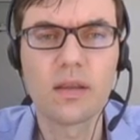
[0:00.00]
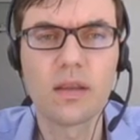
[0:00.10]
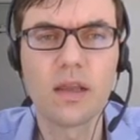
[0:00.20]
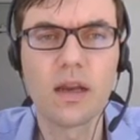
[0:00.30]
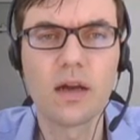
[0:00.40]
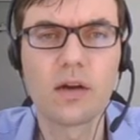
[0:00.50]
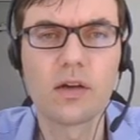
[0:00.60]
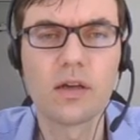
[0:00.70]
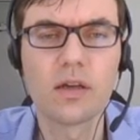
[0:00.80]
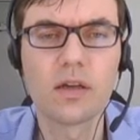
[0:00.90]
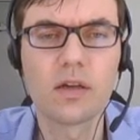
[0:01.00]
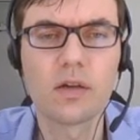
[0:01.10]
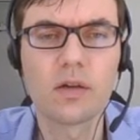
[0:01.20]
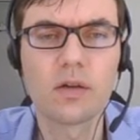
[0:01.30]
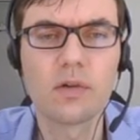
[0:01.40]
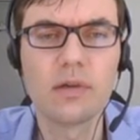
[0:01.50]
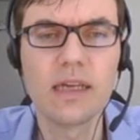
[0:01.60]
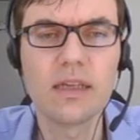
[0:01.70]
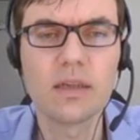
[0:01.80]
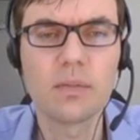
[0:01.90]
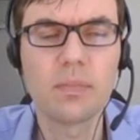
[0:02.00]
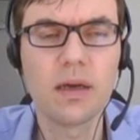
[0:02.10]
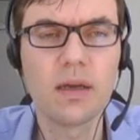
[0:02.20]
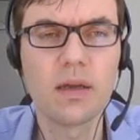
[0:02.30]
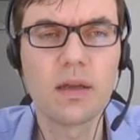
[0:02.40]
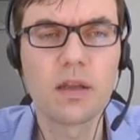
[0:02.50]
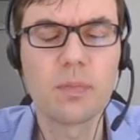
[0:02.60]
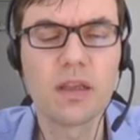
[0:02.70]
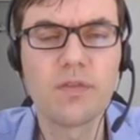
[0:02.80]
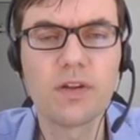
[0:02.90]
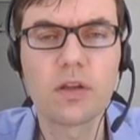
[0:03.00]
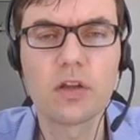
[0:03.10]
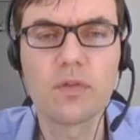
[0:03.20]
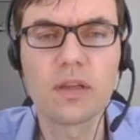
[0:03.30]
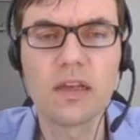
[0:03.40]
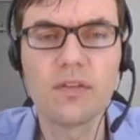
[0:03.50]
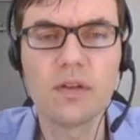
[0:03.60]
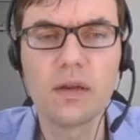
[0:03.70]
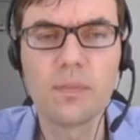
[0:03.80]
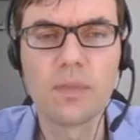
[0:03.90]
that are created by a specific service level.